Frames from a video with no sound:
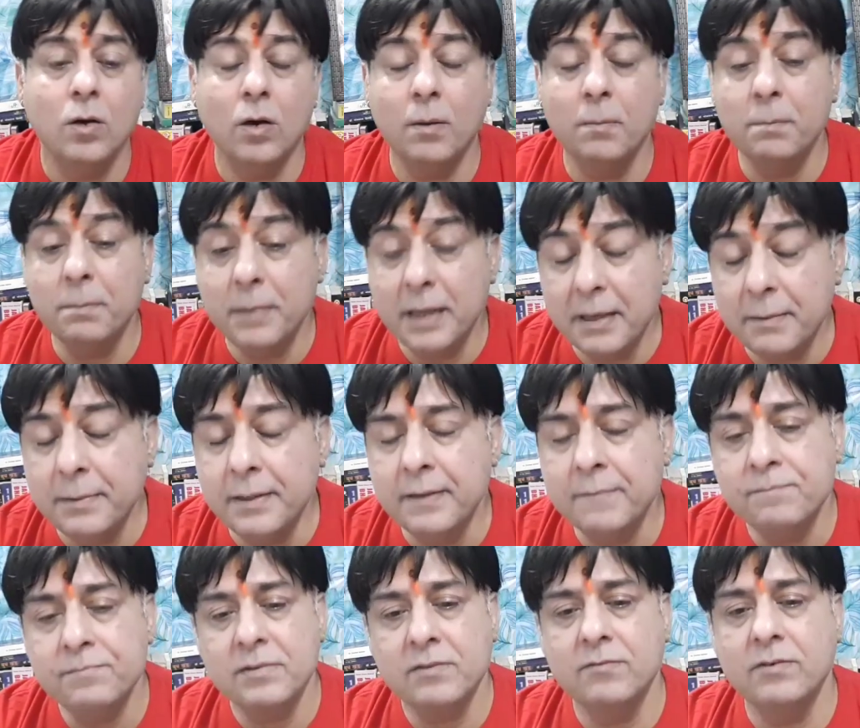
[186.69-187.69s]
Or
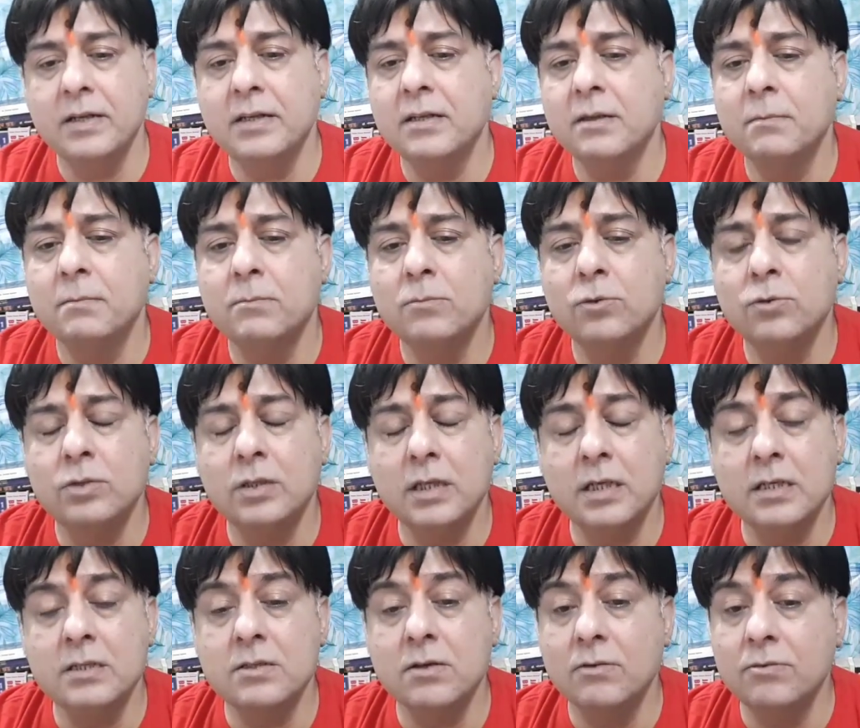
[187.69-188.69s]
maybe when the moon
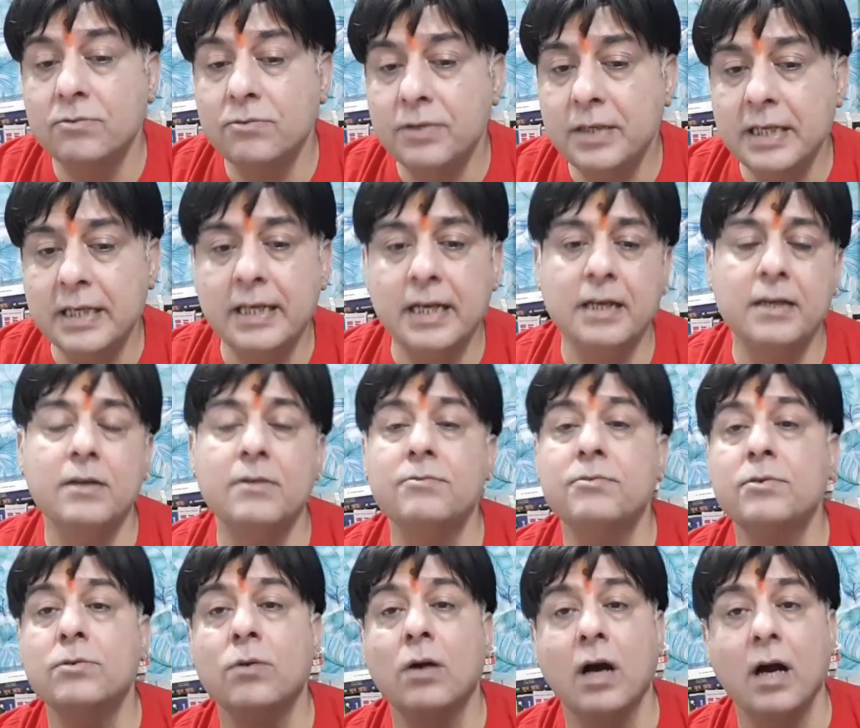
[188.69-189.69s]
is weak, and
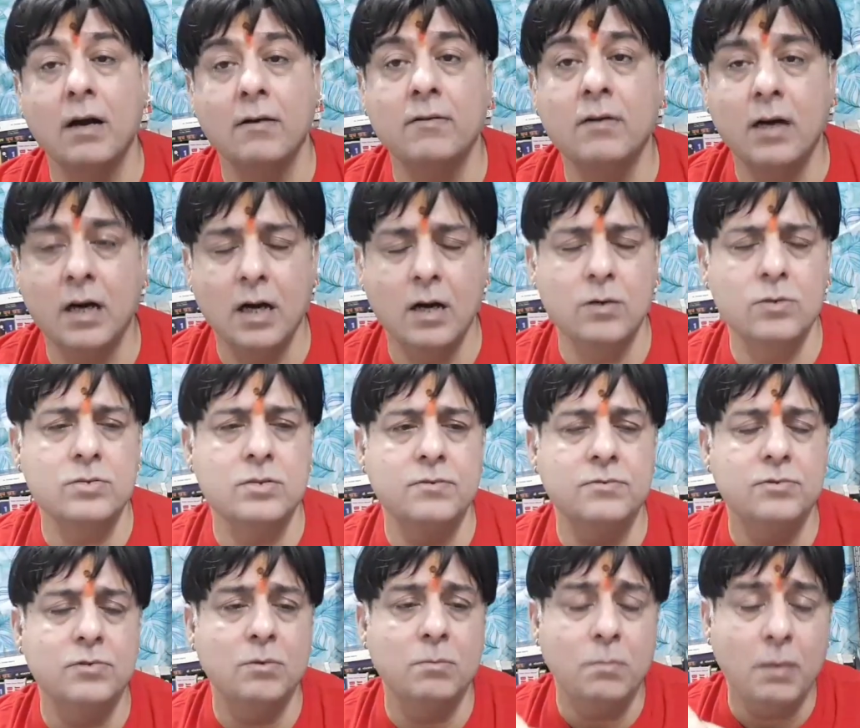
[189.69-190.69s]
if you have a house,
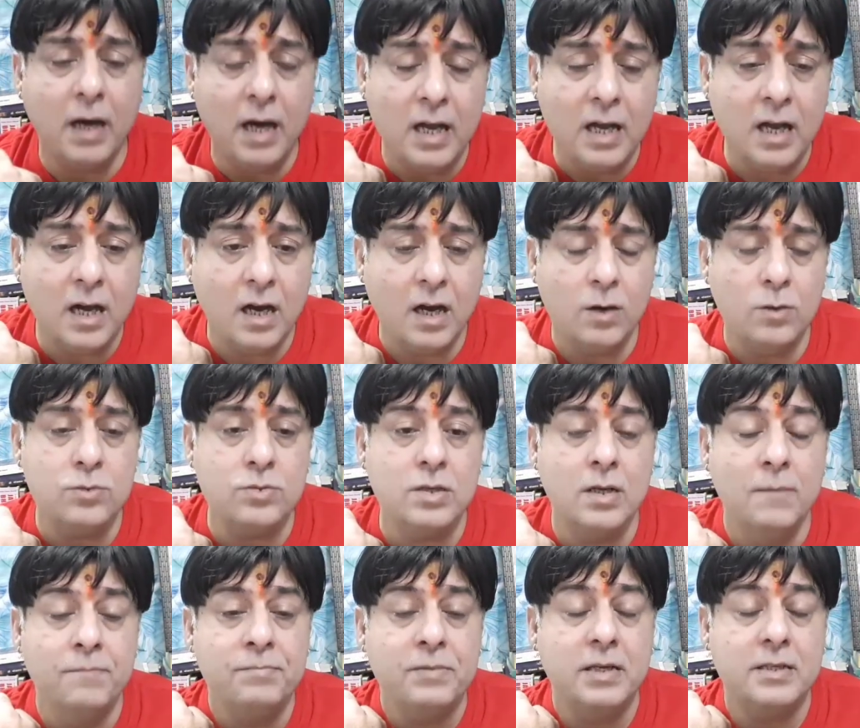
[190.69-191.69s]
if you buy a
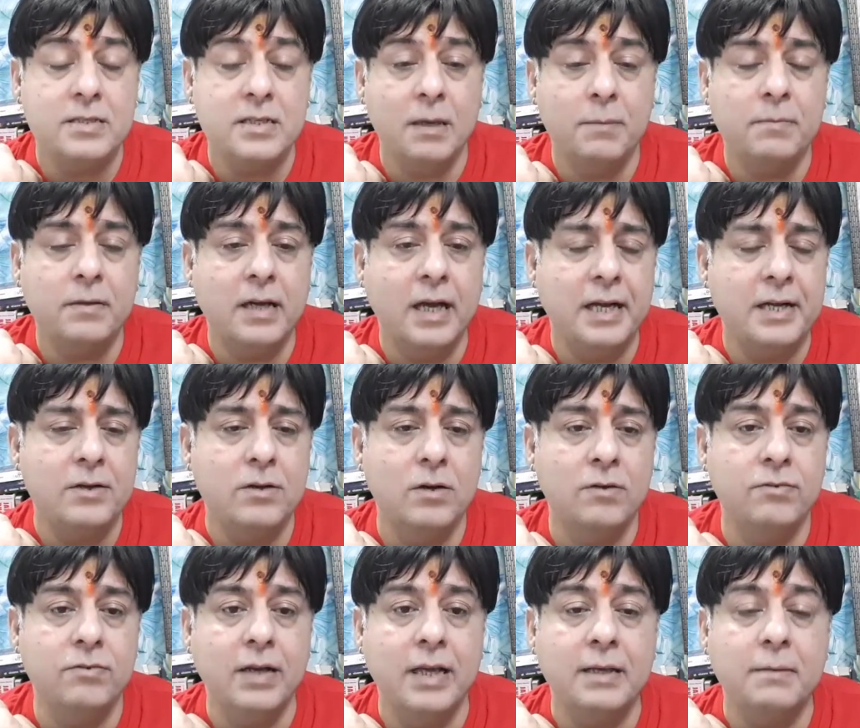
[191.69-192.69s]
house, some kind
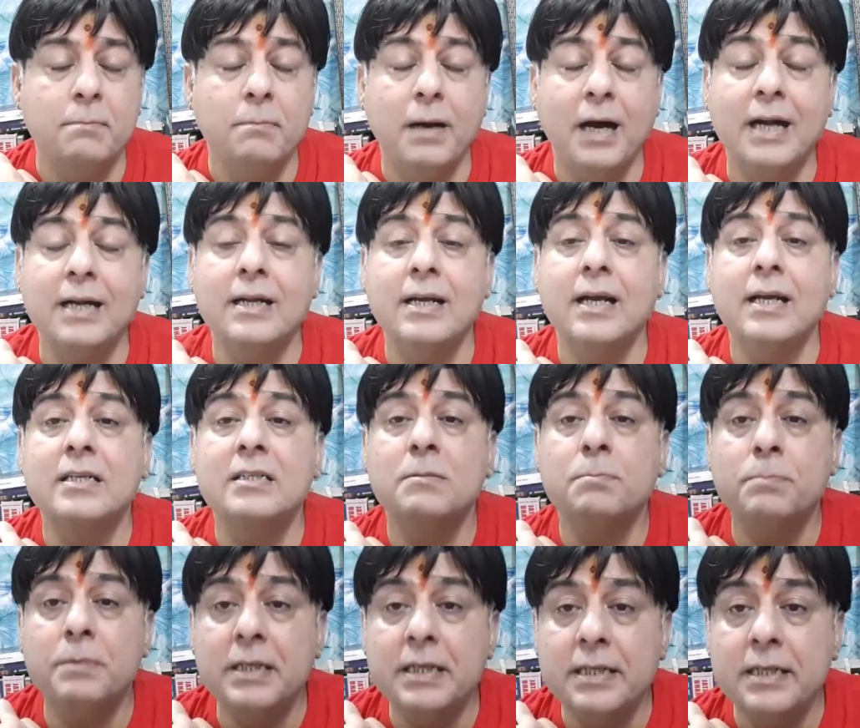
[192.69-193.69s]
of like bad
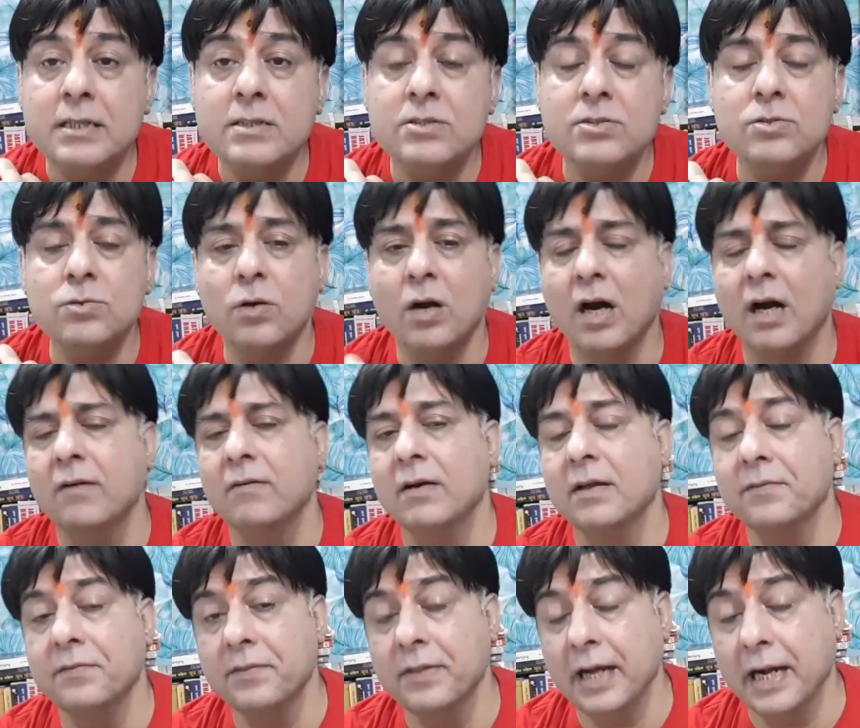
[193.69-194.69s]
experience you have
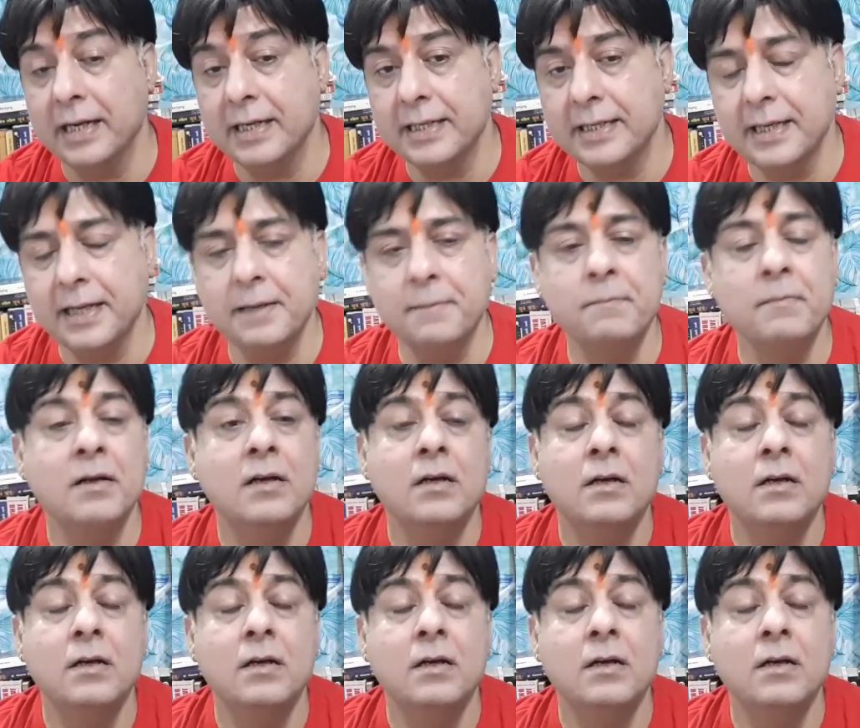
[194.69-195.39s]
at that time.